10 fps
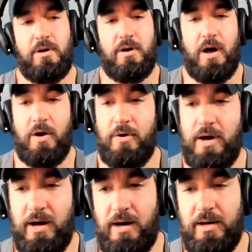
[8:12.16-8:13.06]
Oh
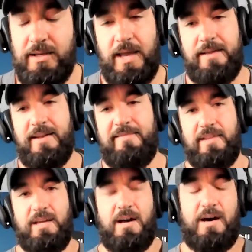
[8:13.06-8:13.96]
uh, yeah,
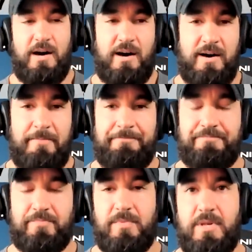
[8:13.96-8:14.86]
definitely. Um,
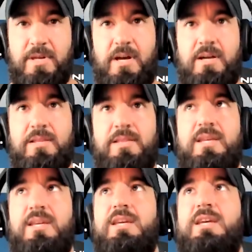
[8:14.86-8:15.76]

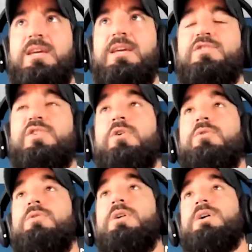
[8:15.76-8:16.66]
the
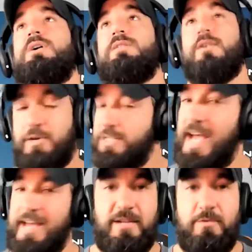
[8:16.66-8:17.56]
so the Orange
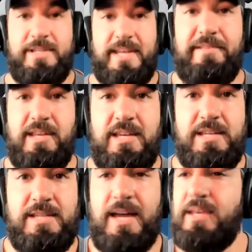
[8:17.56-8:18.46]
Cassidy one definitely
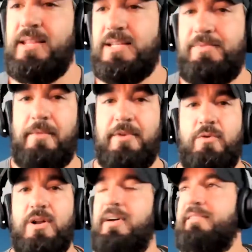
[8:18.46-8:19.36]
is. I think that's probably
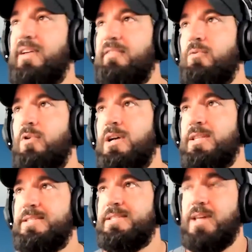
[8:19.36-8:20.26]
one of my favorite
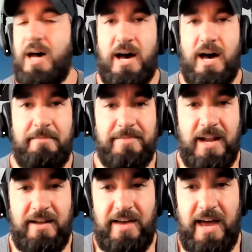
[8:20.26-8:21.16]
ones um, that
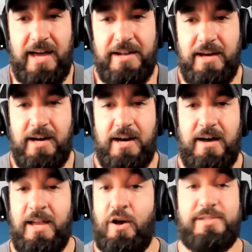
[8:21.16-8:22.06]
I've had. Uh,
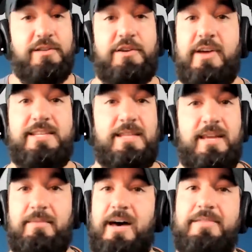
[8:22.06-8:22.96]
and also, the crazy
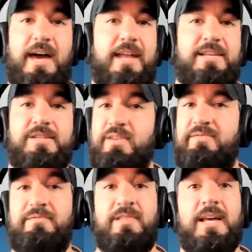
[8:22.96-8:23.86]
thing about that is
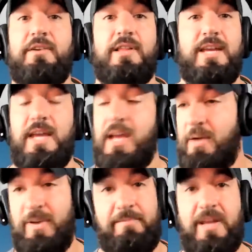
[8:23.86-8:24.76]
we've literally
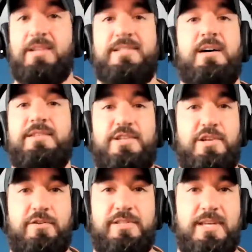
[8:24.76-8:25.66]
and we've been on tons of
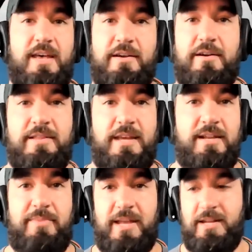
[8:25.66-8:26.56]
shows together on the
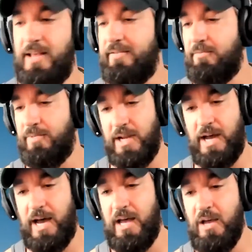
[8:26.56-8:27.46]
independent level, but
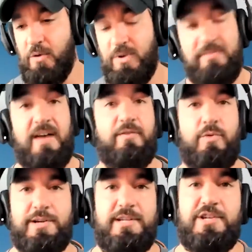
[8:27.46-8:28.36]
uh, we've never
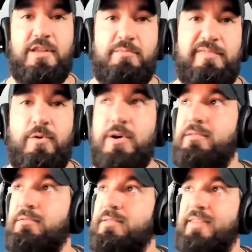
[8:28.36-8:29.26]
worked each other before,
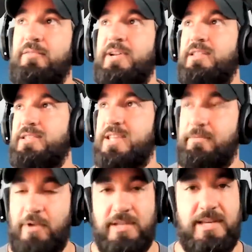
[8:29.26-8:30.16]
never been in the
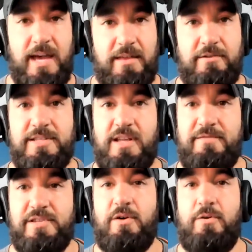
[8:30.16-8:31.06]
same ring wow. together and
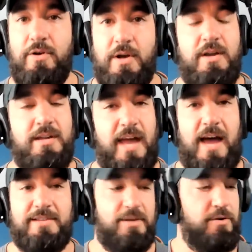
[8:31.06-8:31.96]
stuff. Mm. So
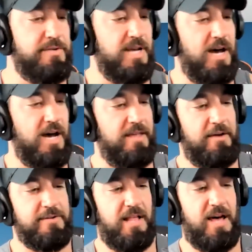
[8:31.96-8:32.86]
yeah, so was, uh, that
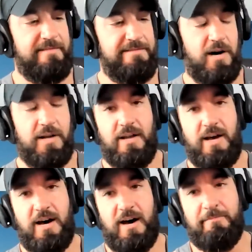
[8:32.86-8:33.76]
was a lot of fun.
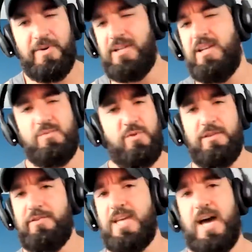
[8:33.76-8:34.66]
Um, but he's one of
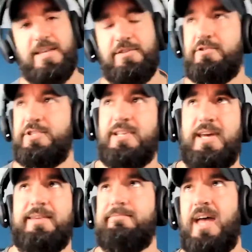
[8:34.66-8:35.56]
those guys you're just
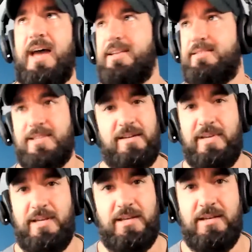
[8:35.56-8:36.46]
like, that's it's gonna
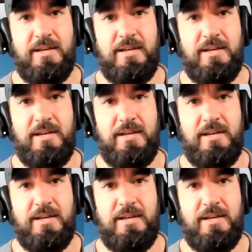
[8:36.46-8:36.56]
be.